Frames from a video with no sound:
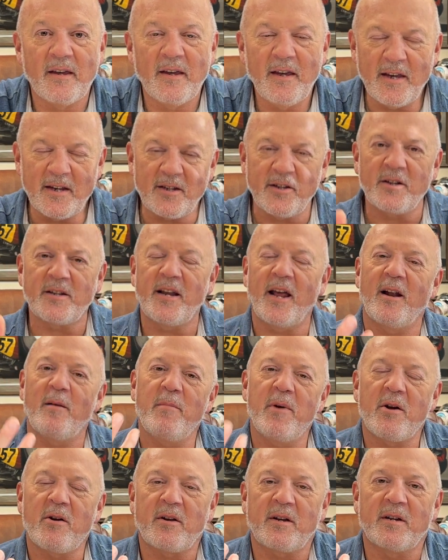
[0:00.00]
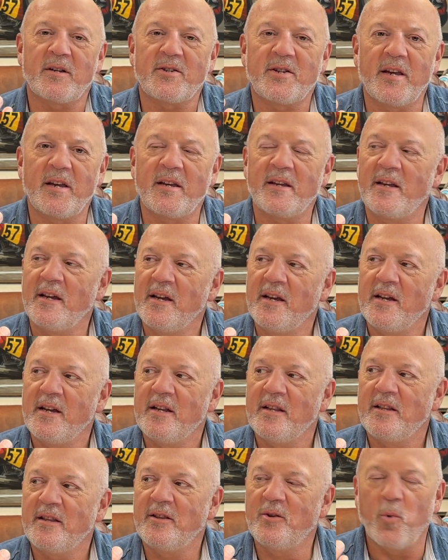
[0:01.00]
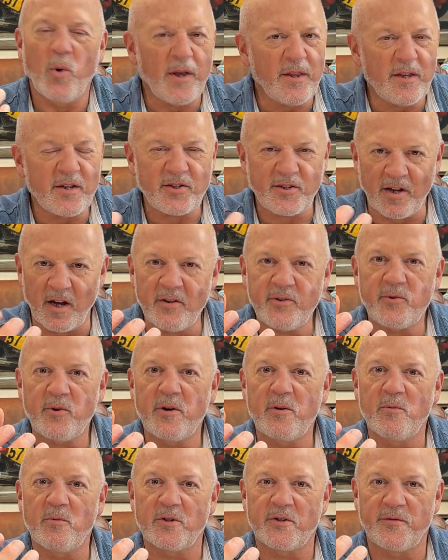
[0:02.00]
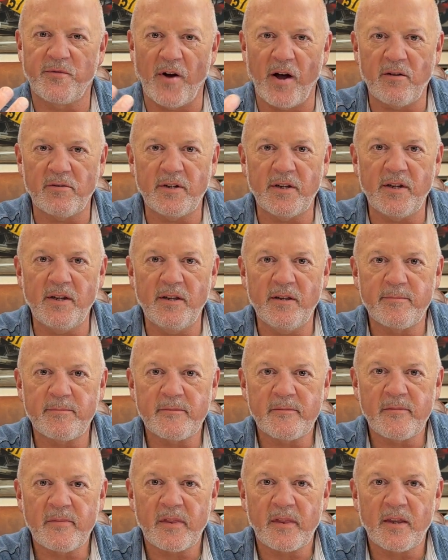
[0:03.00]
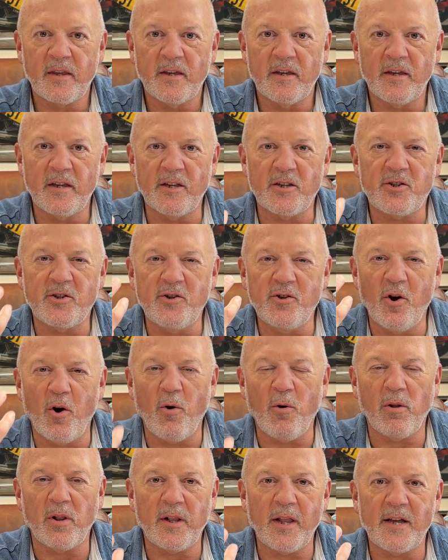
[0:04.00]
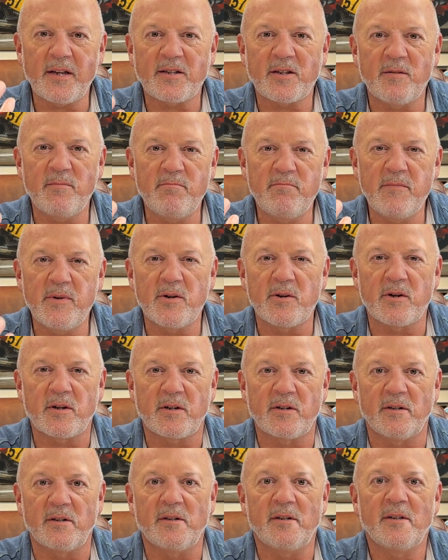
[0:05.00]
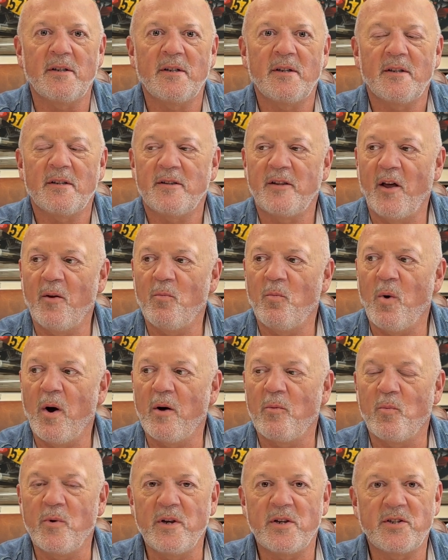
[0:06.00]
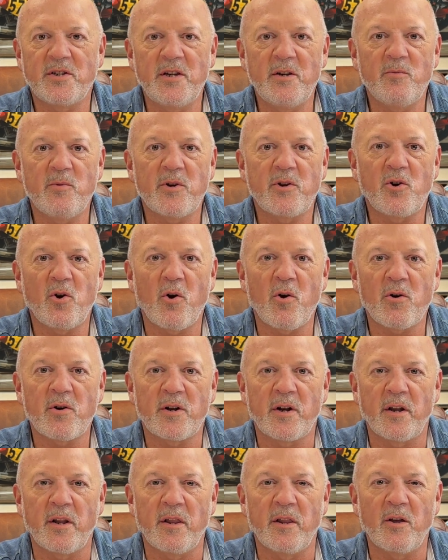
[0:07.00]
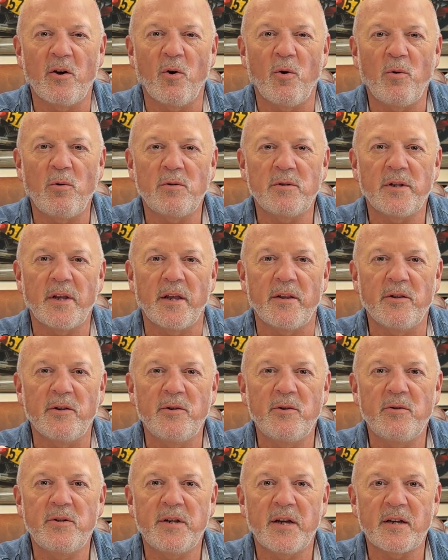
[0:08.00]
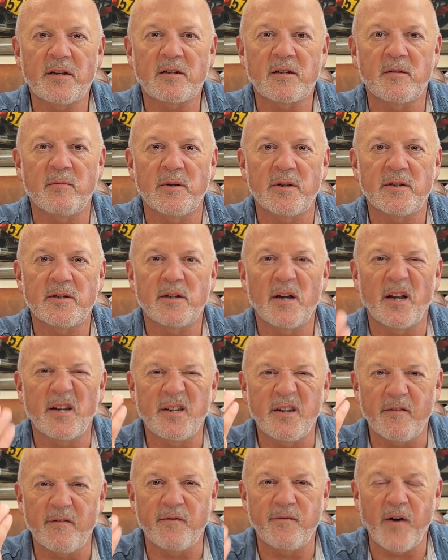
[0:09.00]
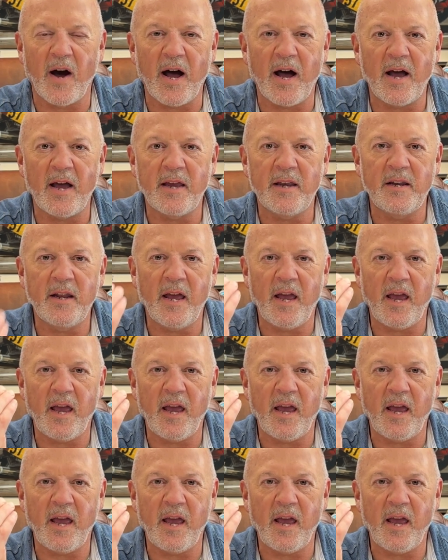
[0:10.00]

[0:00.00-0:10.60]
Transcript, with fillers: He's looking at America saying, the way this country was founded is no less a miracle than what we see recorded in the Old and the New Testaments a divine